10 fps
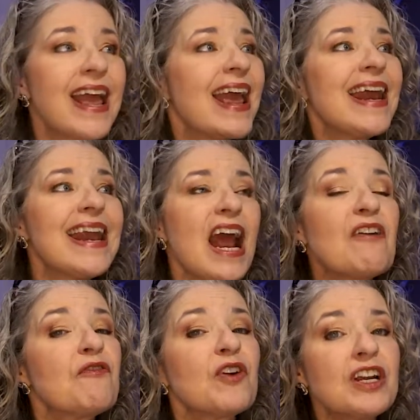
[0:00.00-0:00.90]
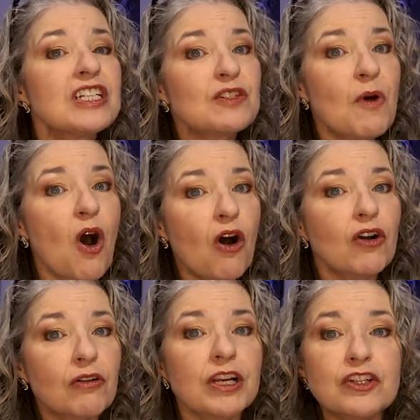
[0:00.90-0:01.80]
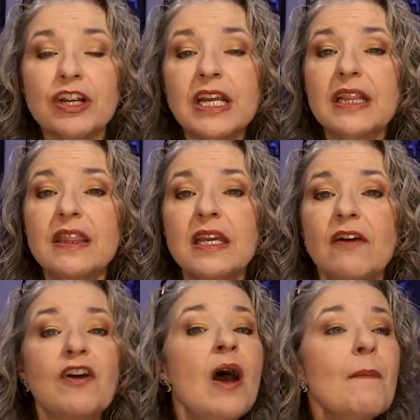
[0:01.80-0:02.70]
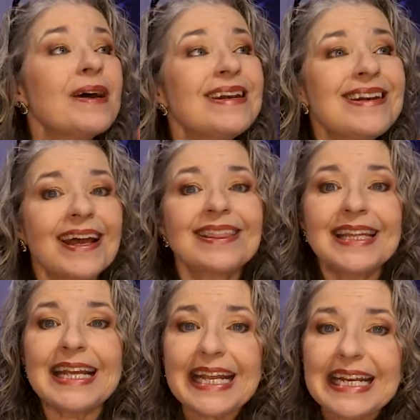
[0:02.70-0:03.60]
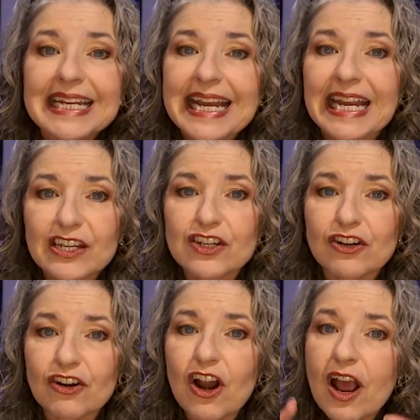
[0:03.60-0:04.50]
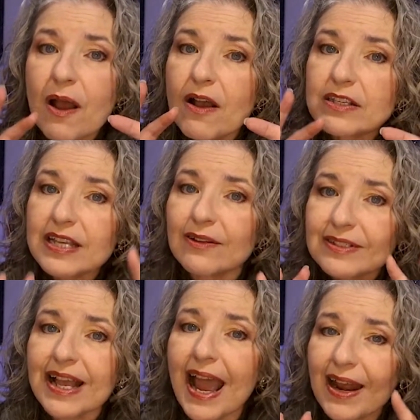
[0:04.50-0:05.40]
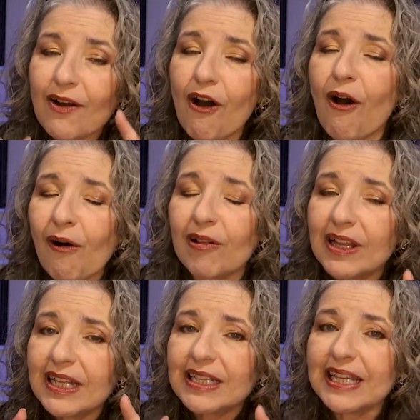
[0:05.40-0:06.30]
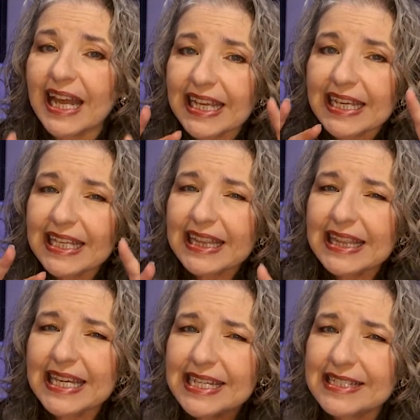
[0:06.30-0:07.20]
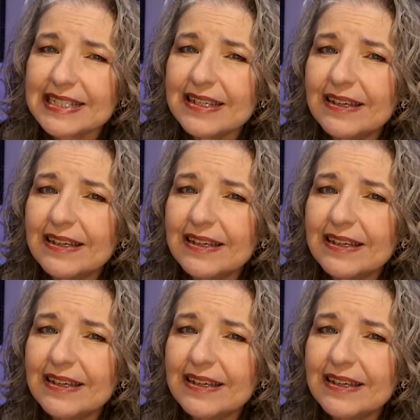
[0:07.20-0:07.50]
and every small creature he can think of. But nothing in nature sounds at all like this.